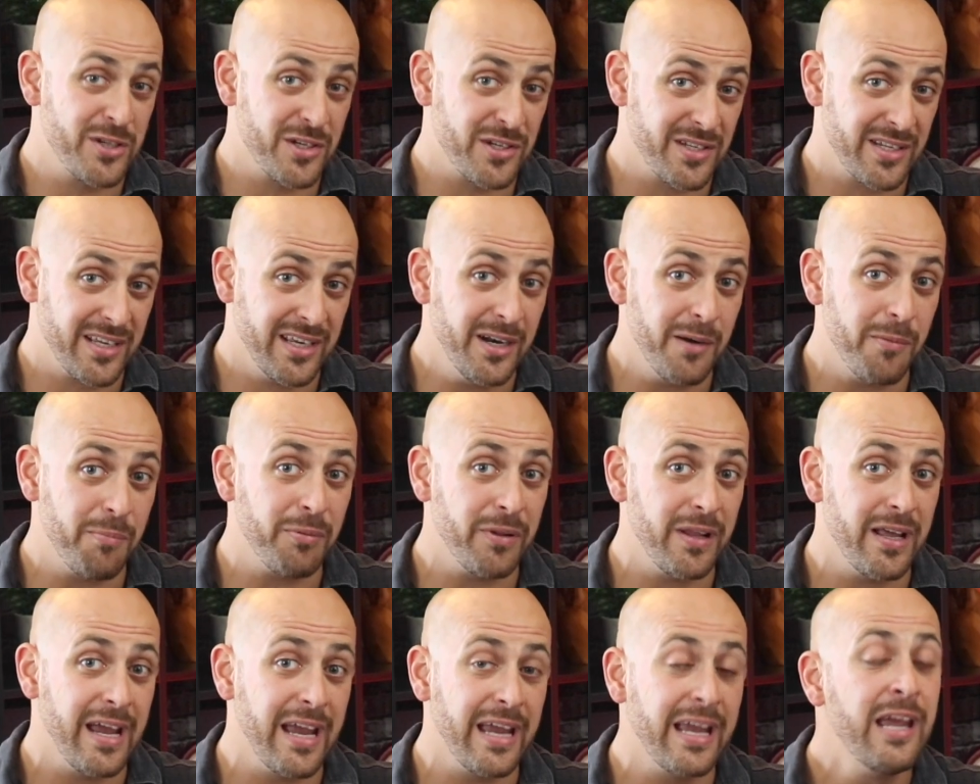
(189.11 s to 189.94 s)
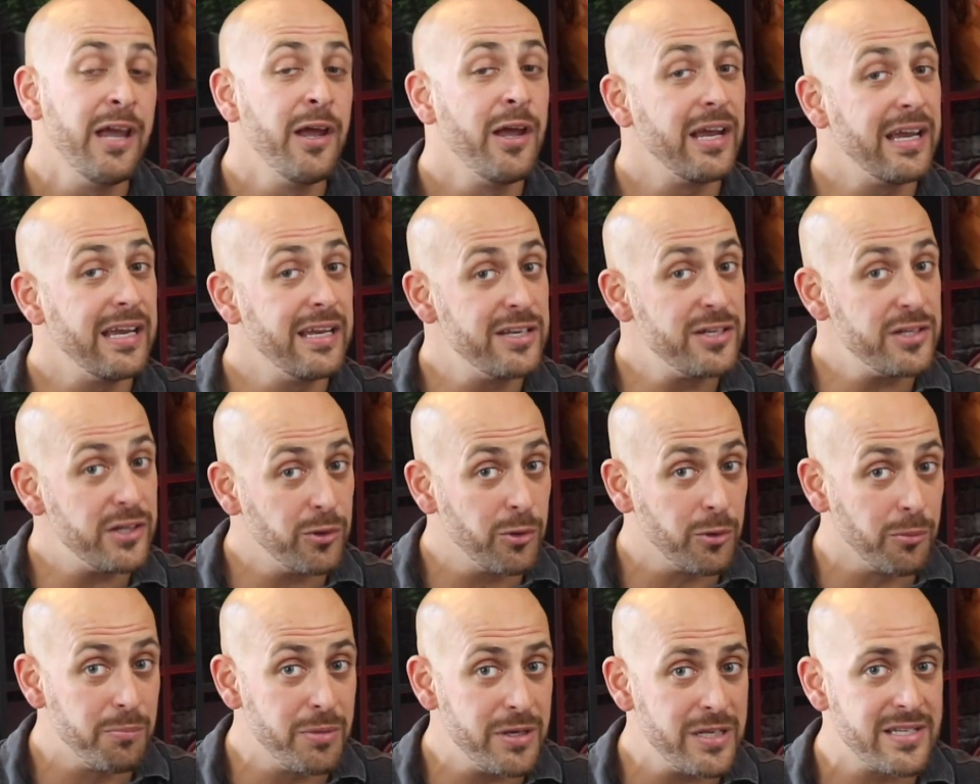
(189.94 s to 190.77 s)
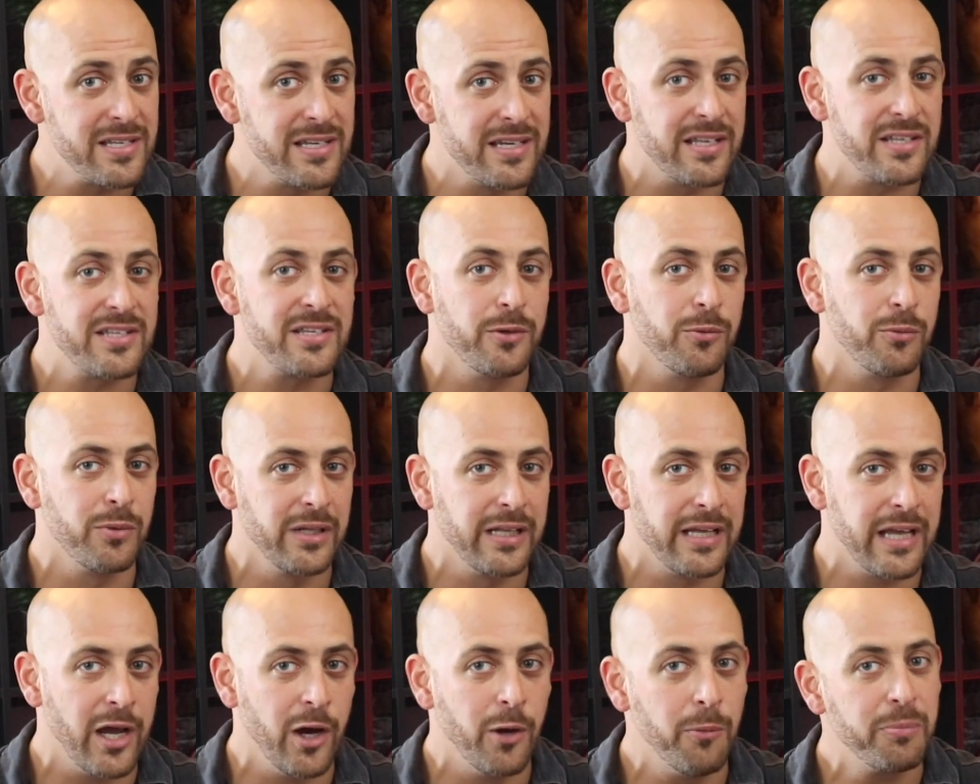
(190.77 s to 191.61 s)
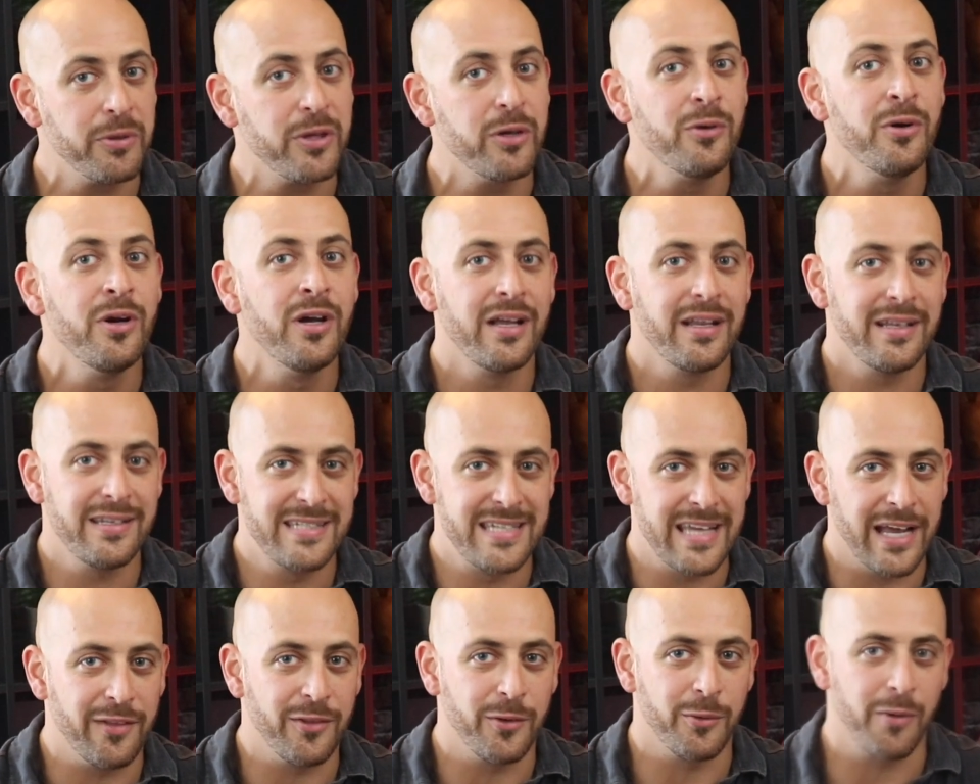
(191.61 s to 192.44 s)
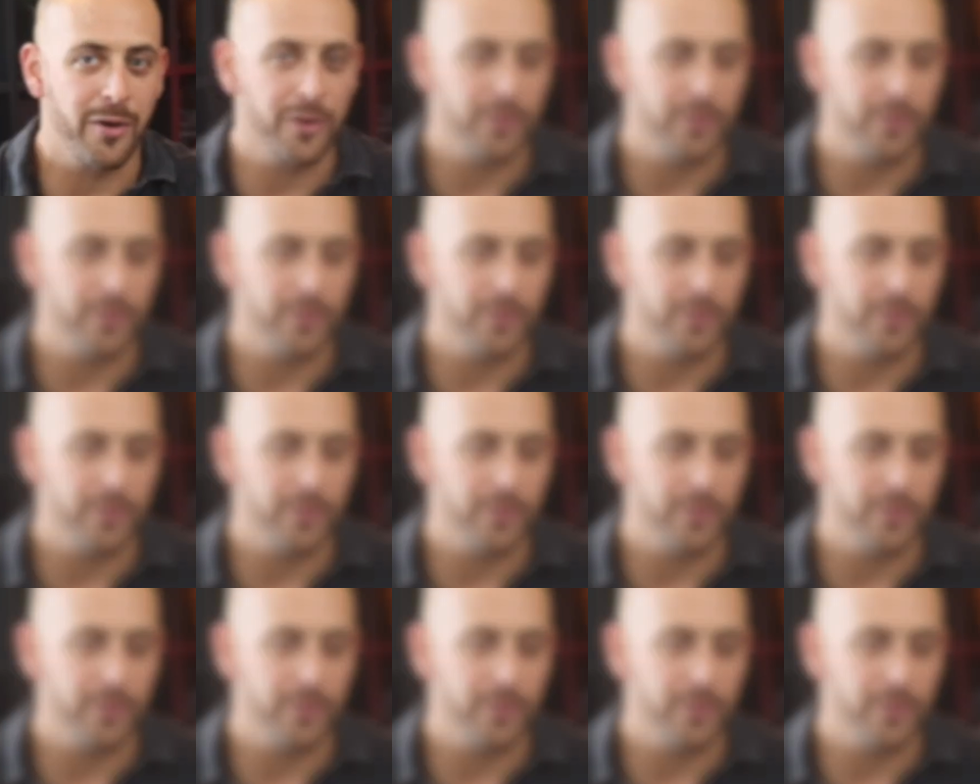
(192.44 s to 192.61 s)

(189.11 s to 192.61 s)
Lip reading: which is going to play into your business and really help you down the